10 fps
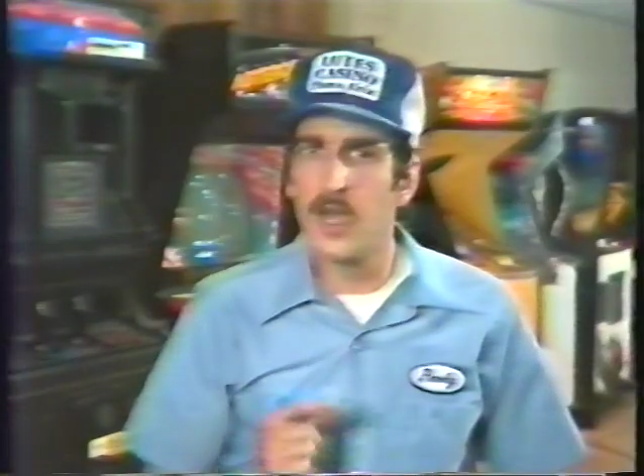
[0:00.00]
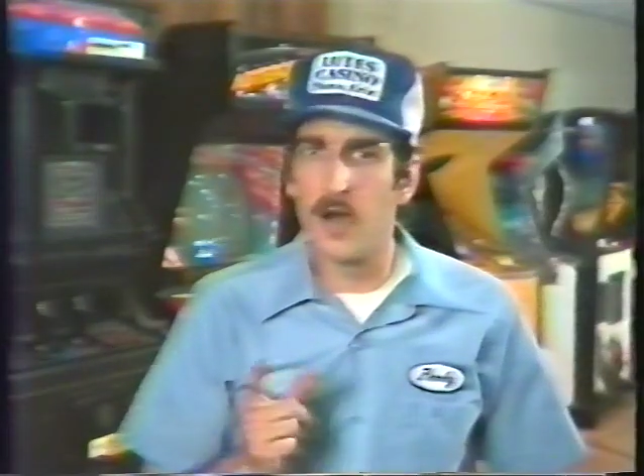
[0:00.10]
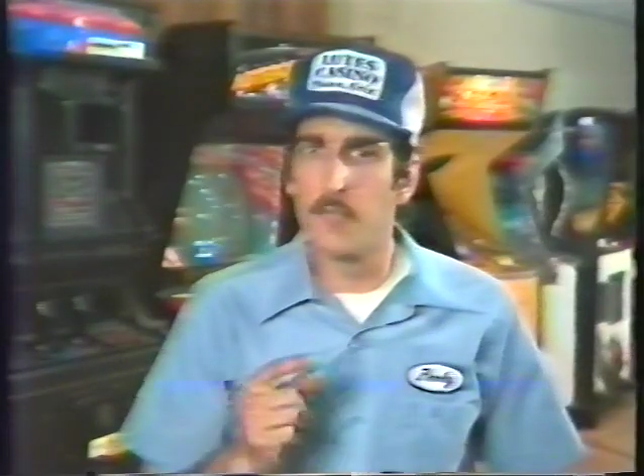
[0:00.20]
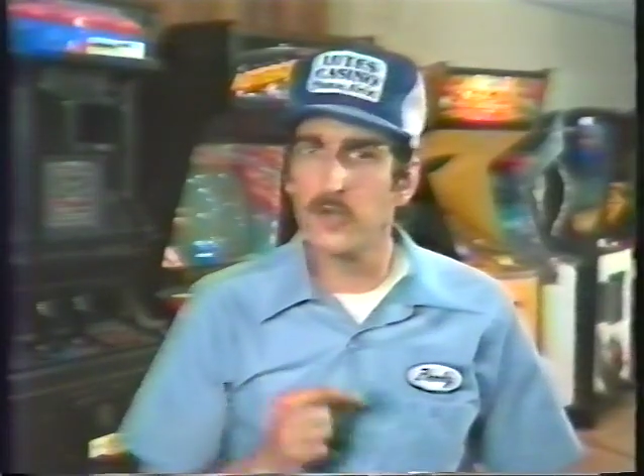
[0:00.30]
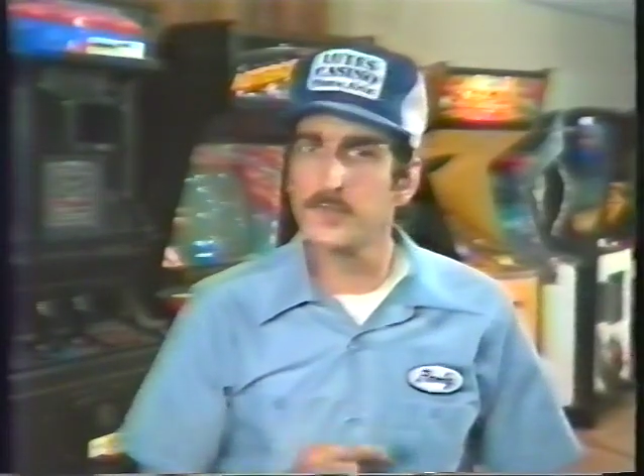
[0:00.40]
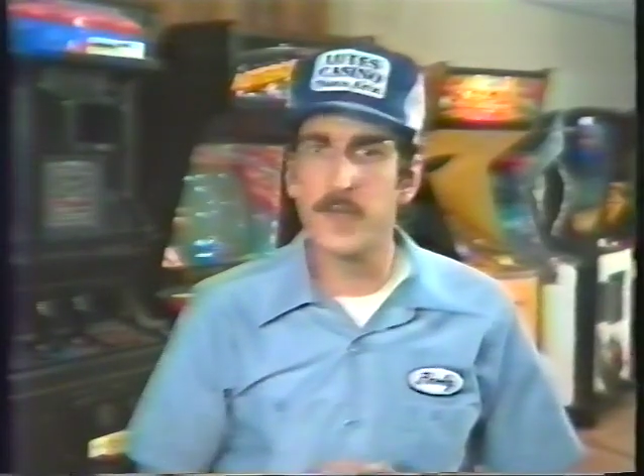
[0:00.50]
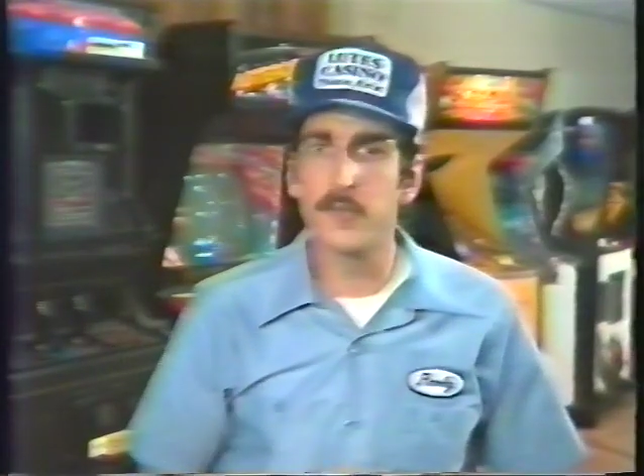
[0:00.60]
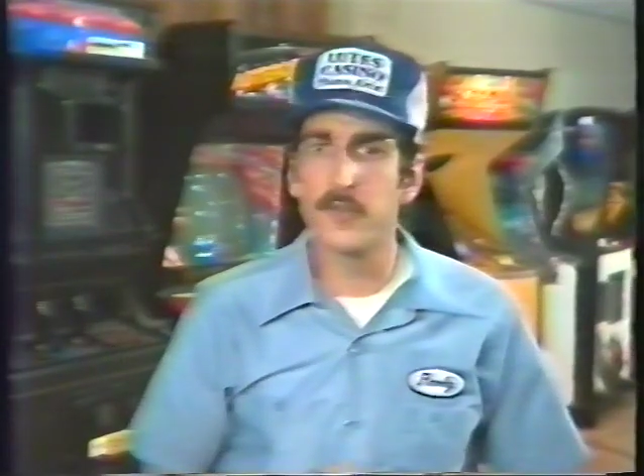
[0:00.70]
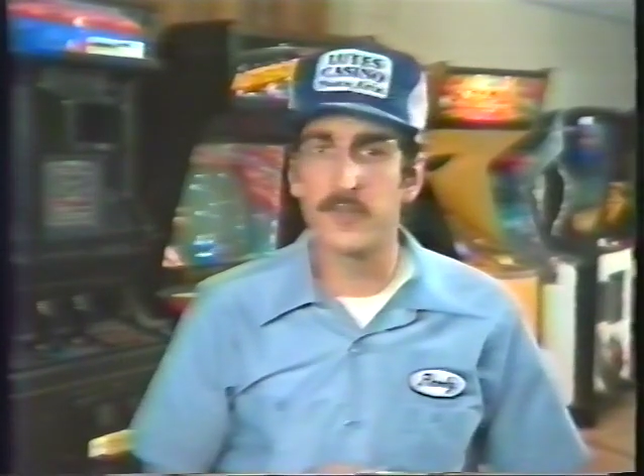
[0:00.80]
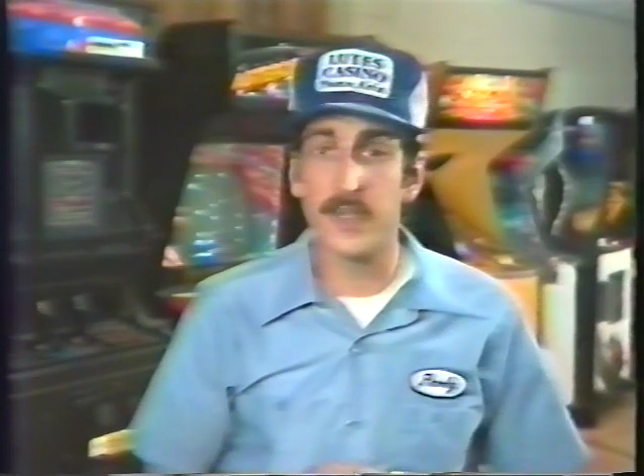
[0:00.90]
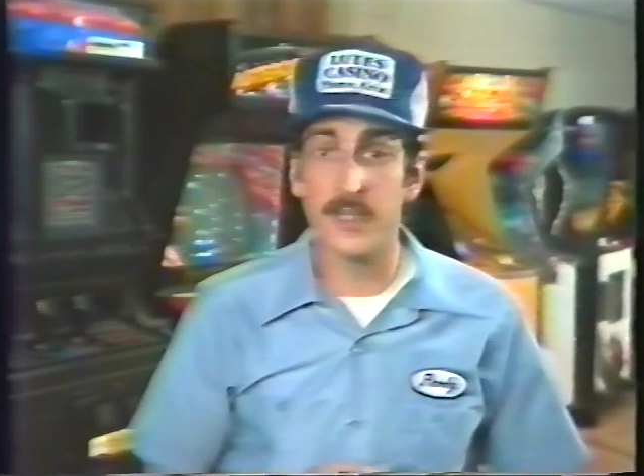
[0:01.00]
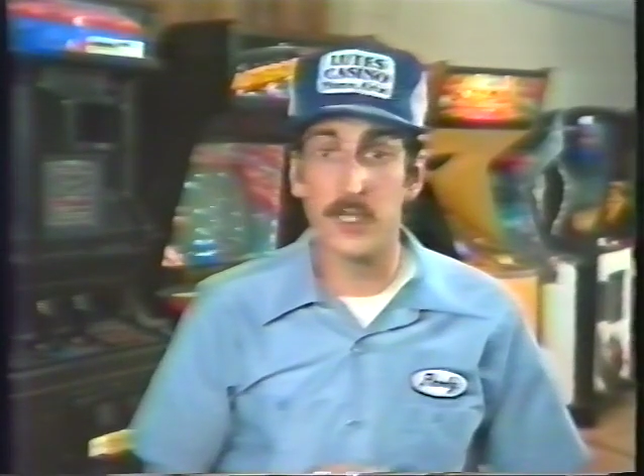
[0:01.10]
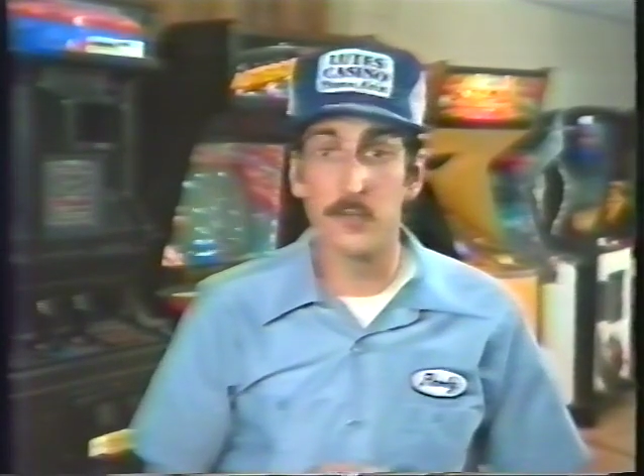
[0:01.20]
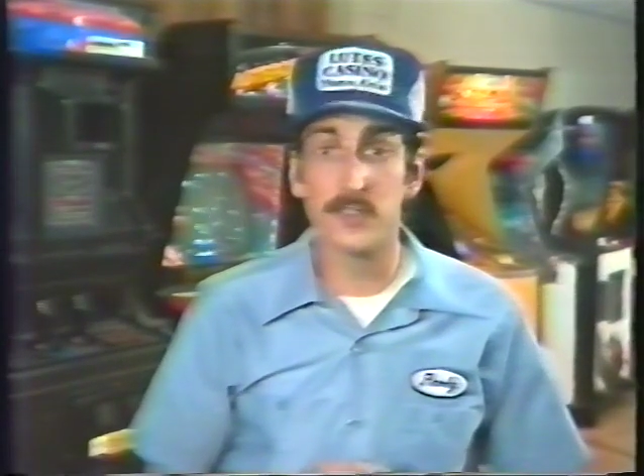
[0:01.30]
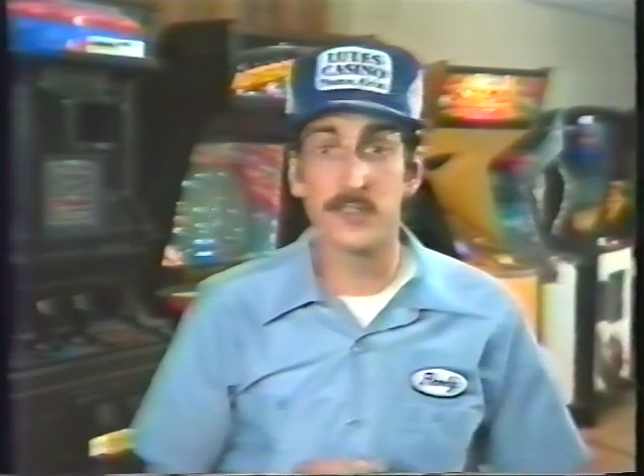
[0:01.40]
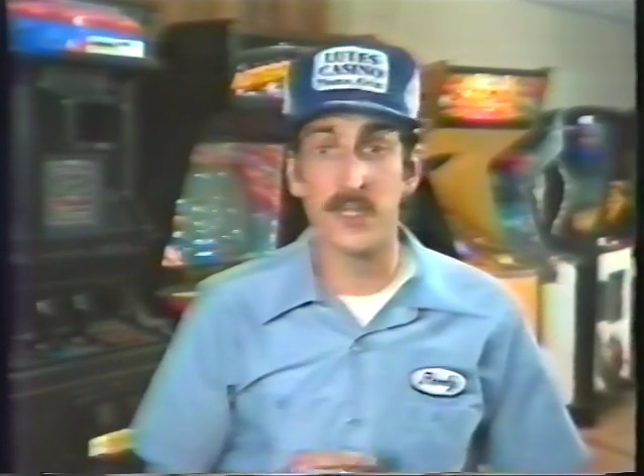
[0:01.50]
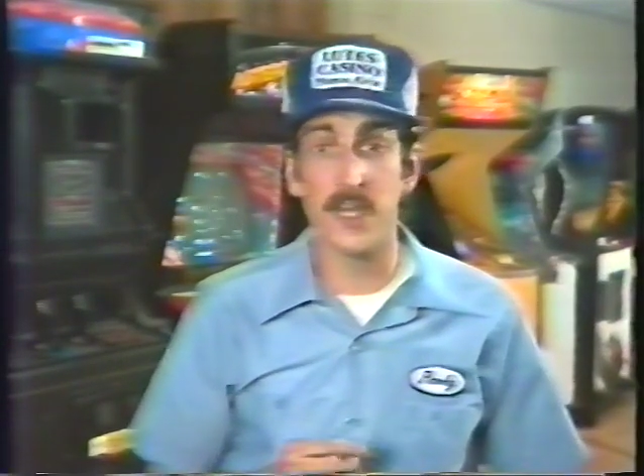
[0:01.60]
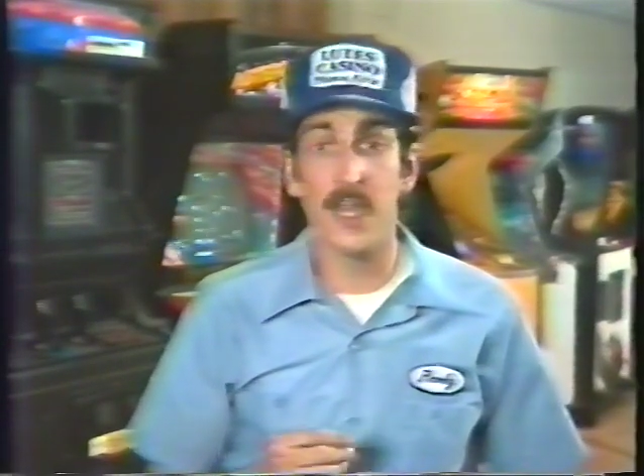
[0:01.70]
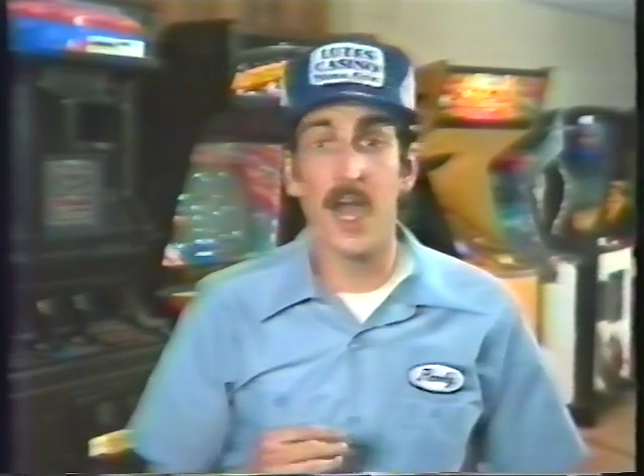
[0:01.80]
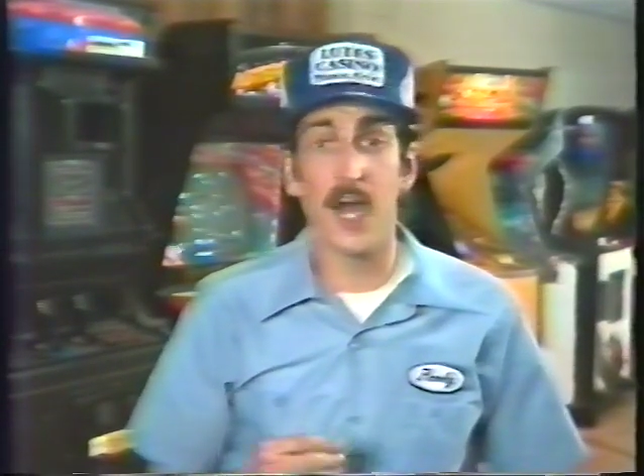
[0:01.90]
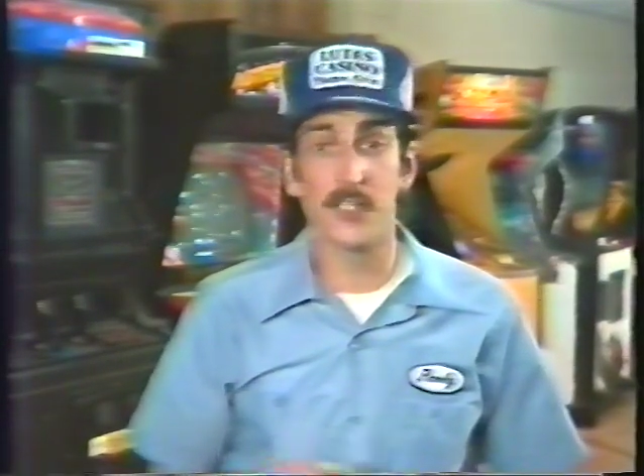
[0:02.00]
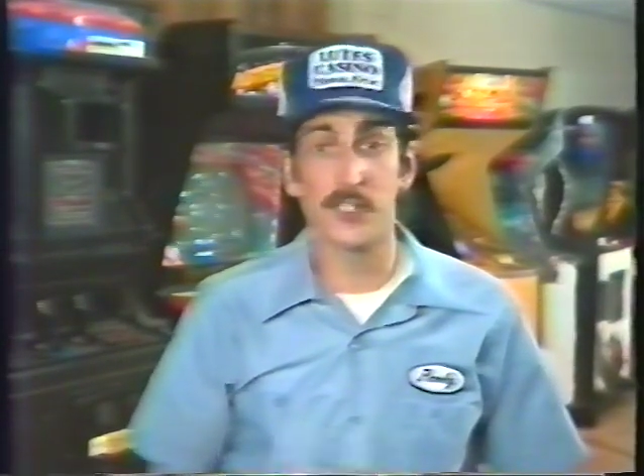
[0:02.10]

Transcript: Now, most people think that you would see a